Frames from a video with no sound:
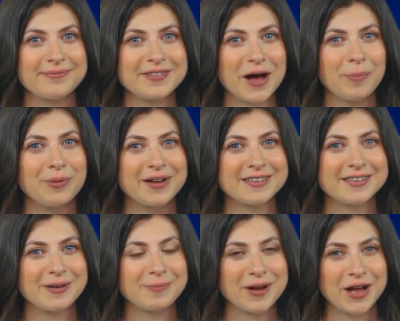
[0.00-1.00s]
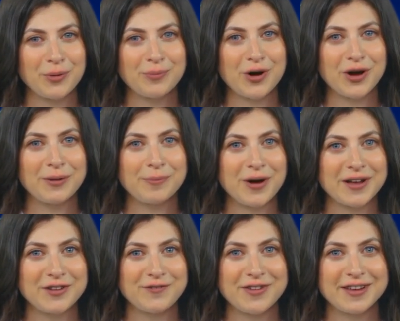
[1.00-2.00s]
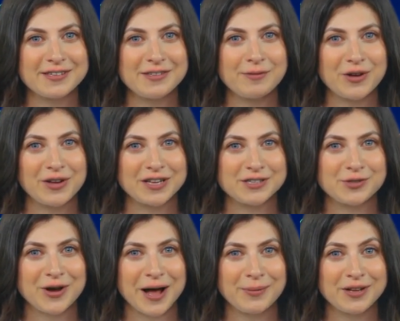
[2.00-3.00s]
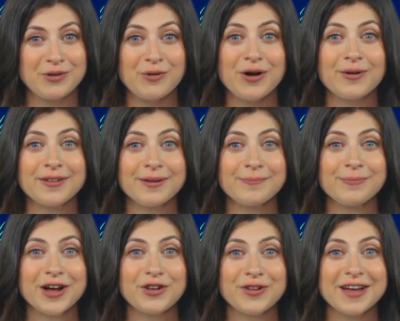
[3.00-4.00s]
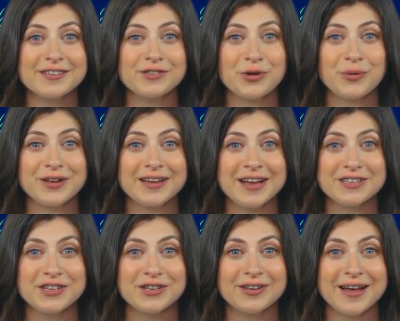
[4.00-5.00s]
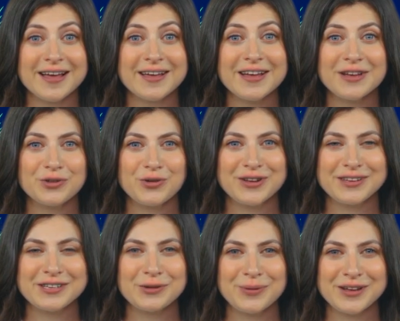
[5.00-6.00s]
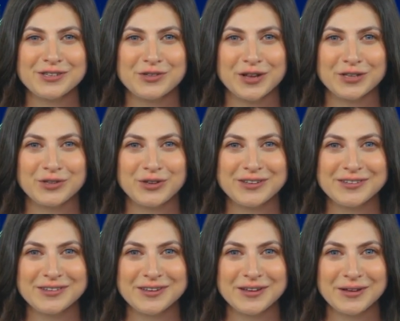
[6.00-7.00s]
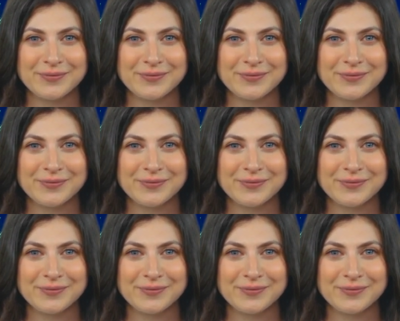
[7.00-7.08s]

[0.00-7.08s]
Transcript: Companies that nail product market fit experience rapid growth, better customer retention, and increased investor interest.